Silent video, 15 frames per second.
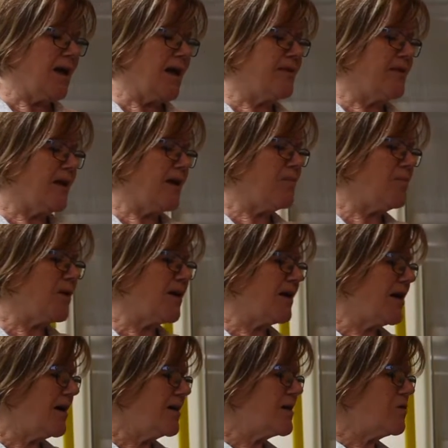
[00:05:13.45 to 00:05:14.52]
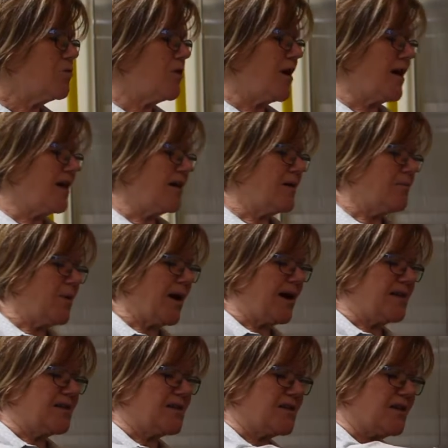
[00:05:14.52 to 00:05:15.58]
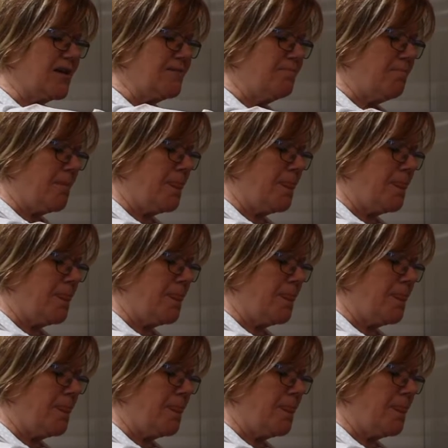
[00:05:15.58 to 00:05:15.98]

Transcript: And then because we're adding pasta,